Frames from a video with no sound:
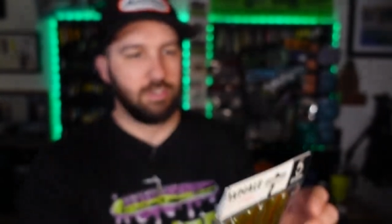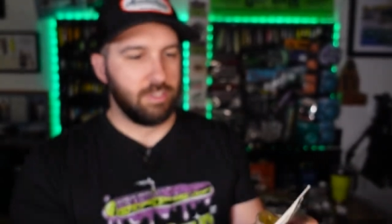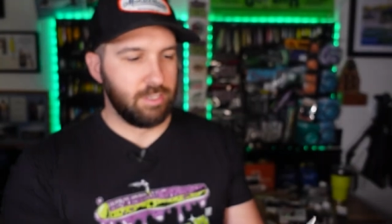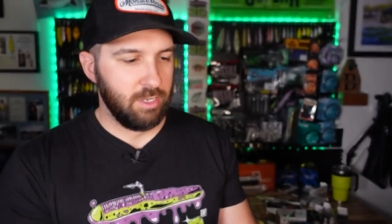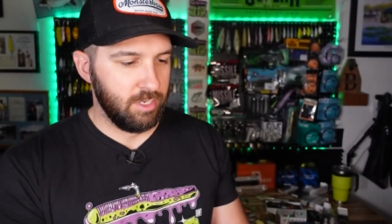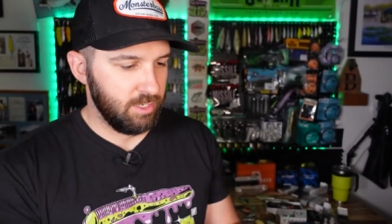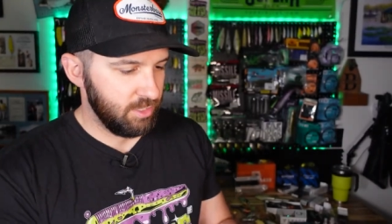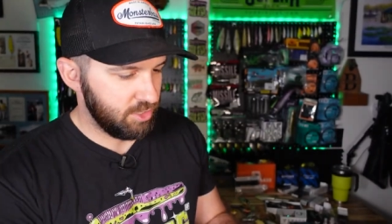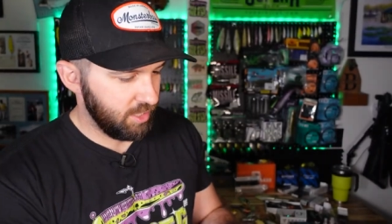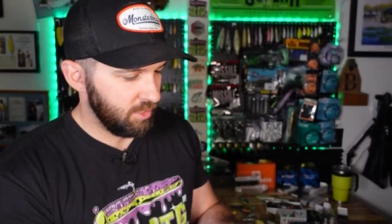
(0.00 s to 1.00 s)
just a,
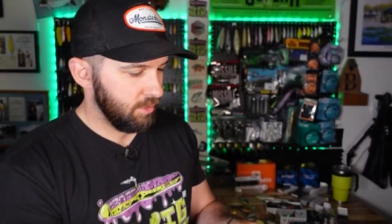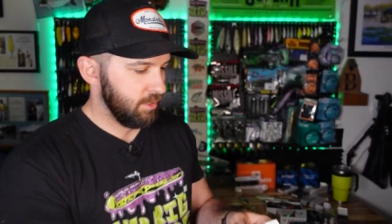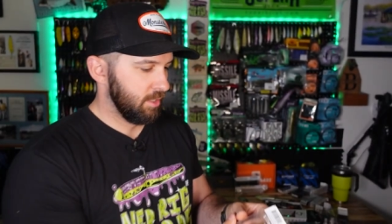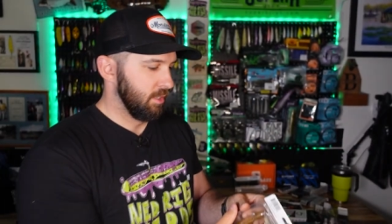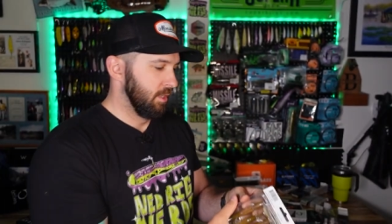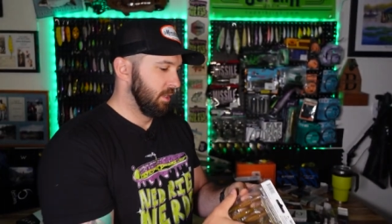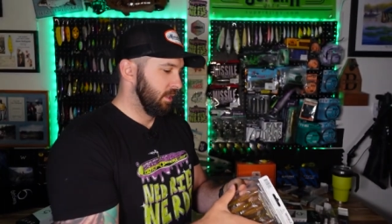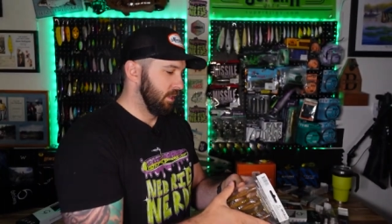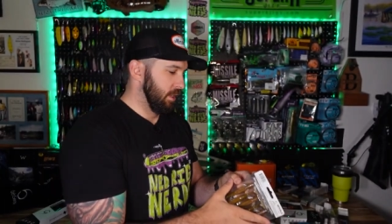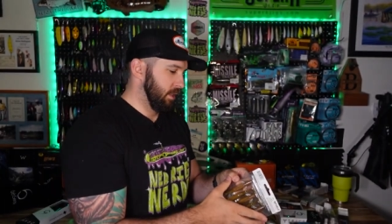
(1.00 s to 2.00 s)
a jig hook,
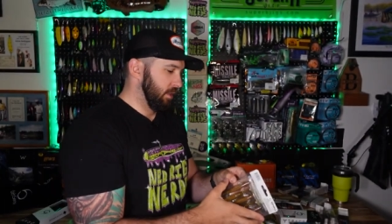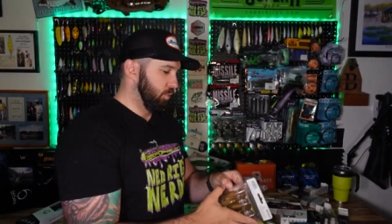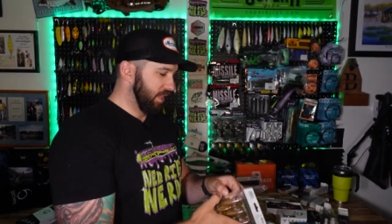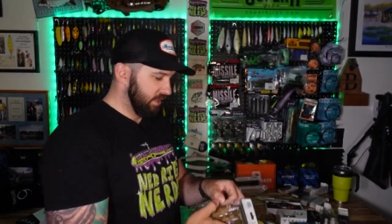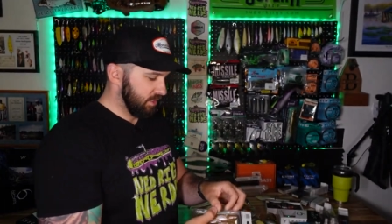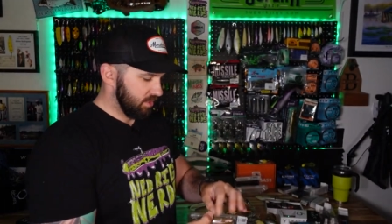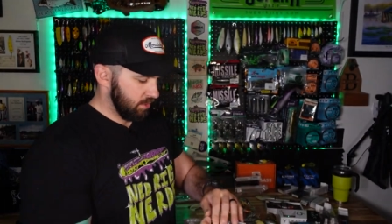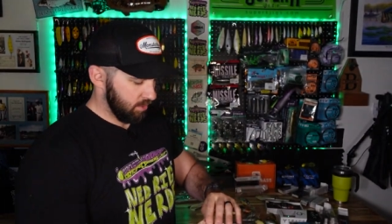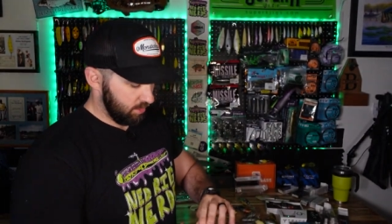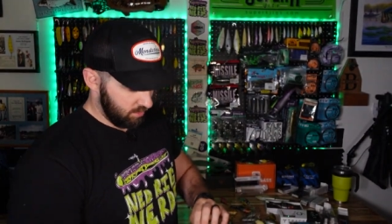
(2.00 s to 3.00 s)
uh, weedless
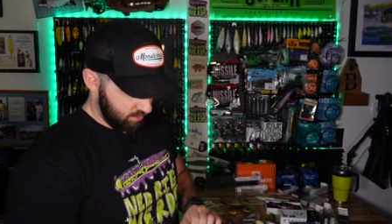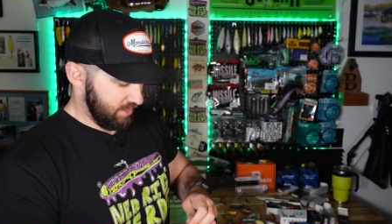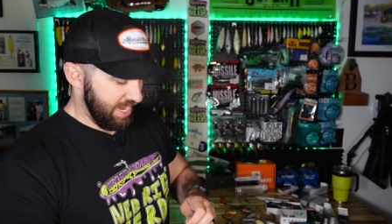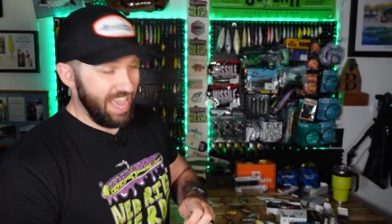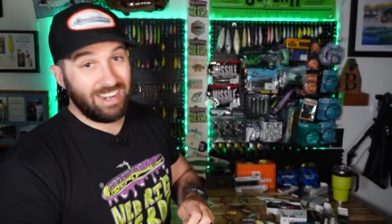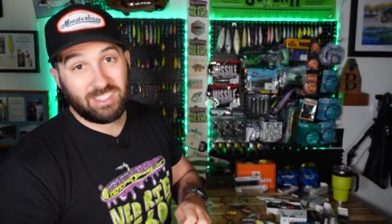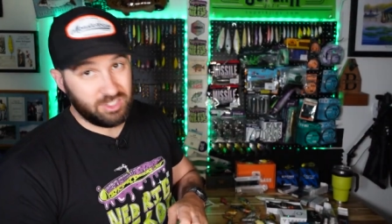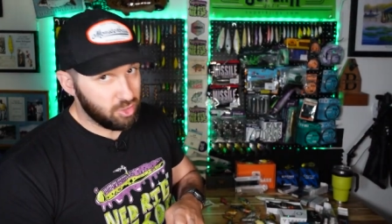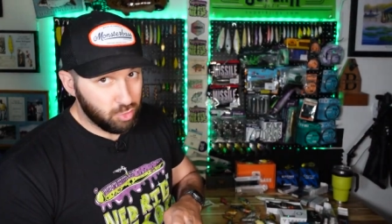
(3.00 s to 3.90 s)
hook. You can add it as a